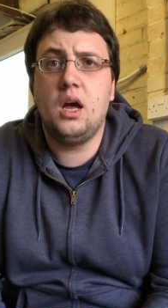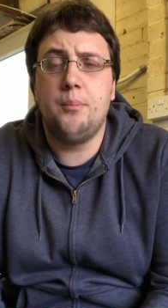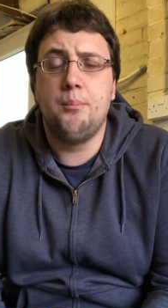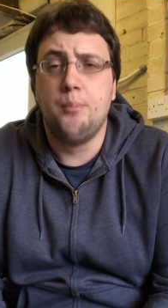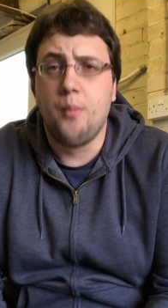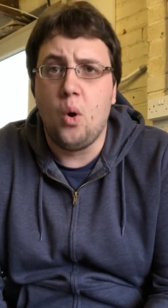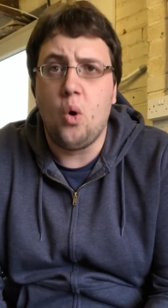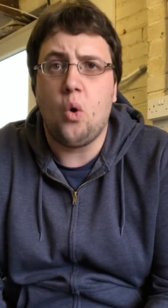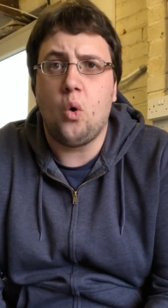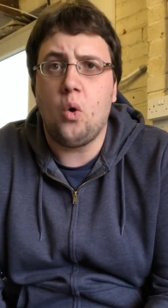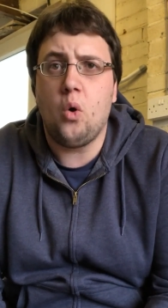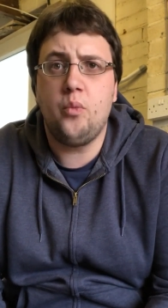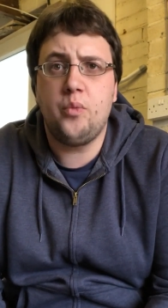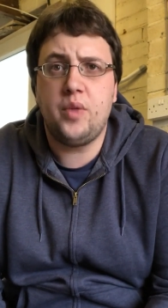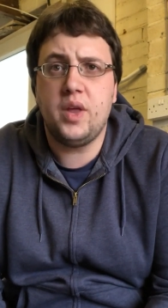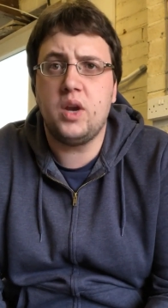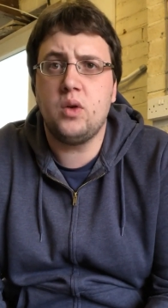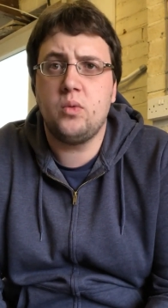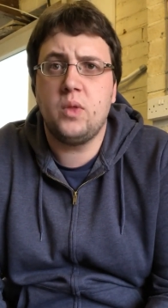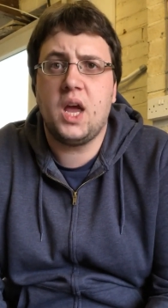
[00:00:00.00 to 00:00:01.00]
more
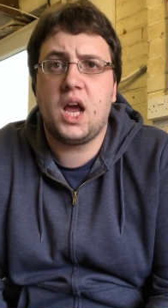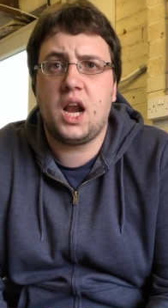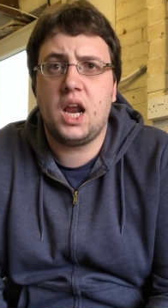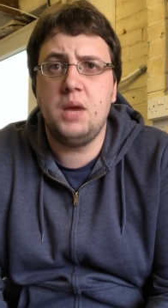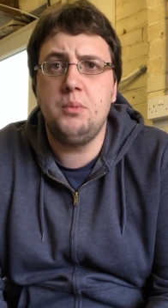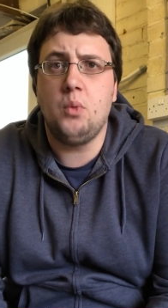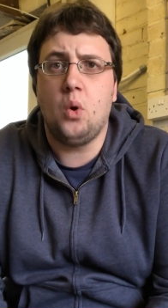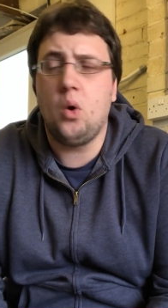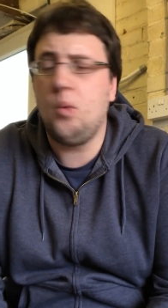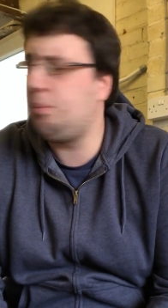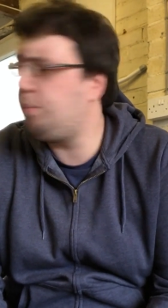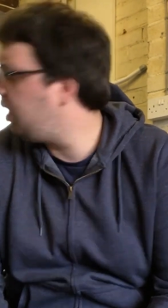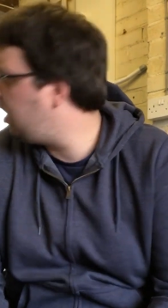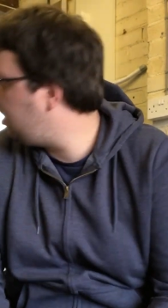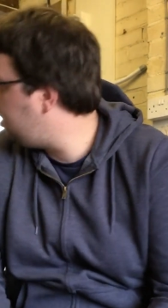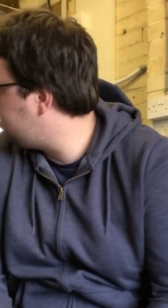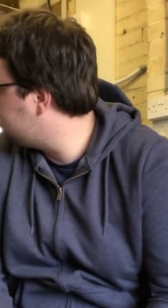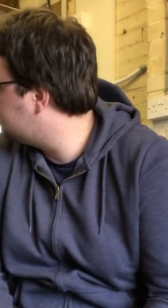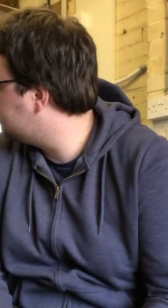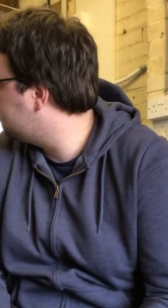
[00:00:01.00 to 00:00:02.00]
than on the Claymore,
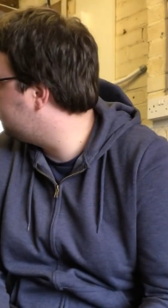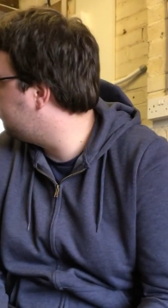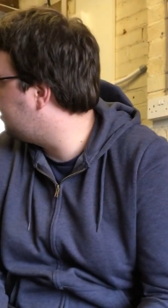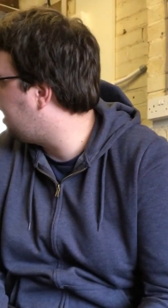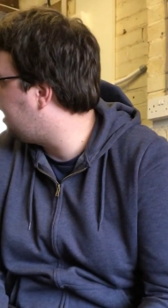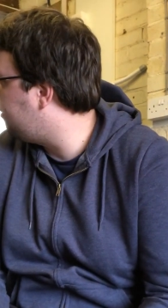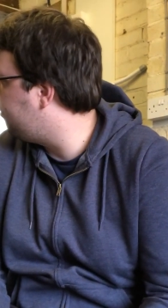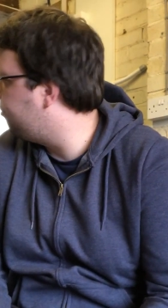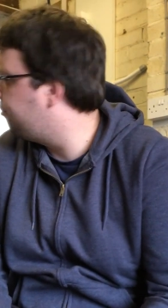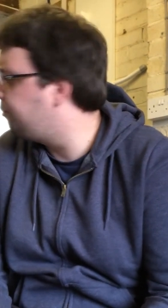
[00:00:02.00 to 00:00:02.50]
plus that